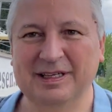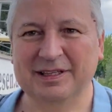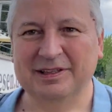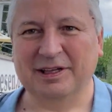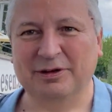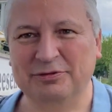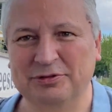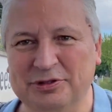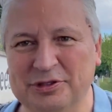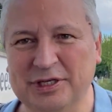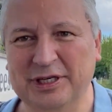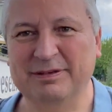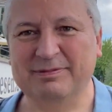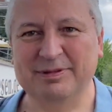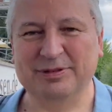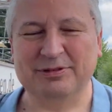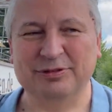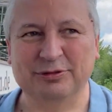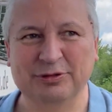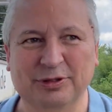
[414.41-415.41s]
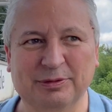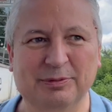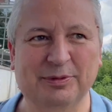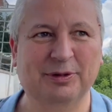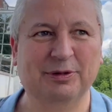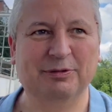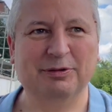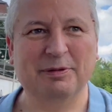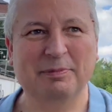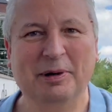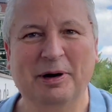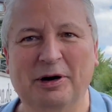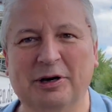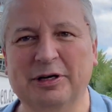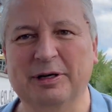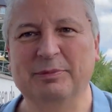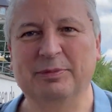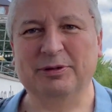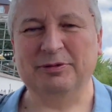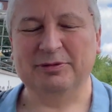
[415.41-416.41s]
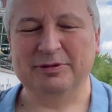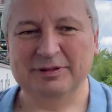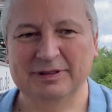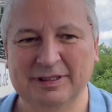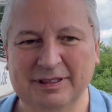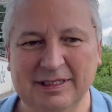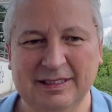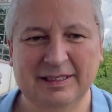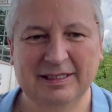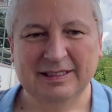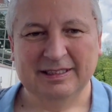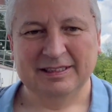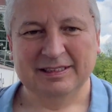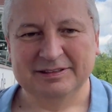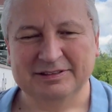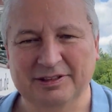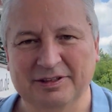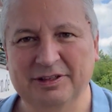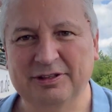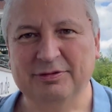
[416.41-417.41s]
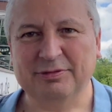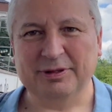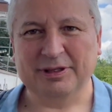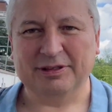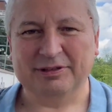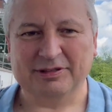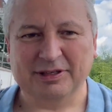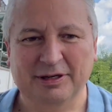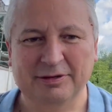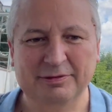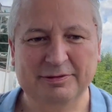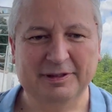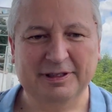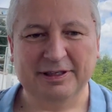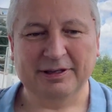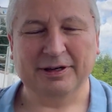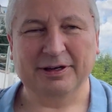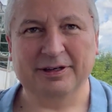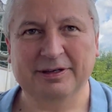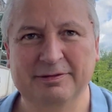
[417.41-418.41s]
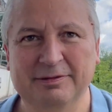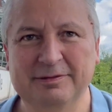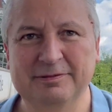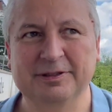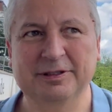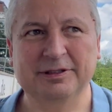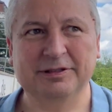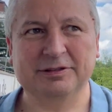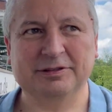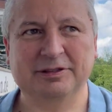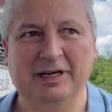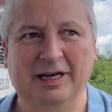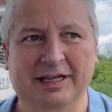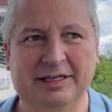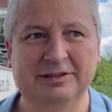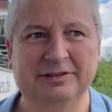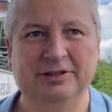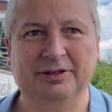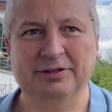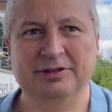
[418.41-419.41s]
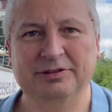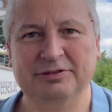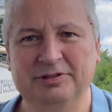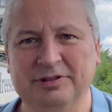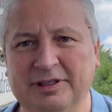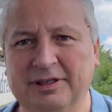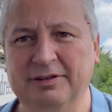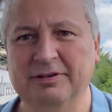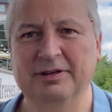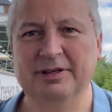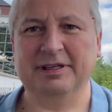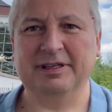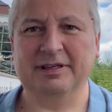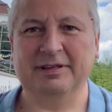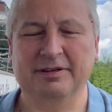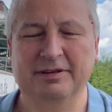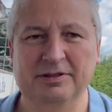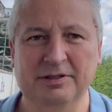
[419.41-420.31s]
achievements all the more remarkable. So this week Sophie got her first class honours degree in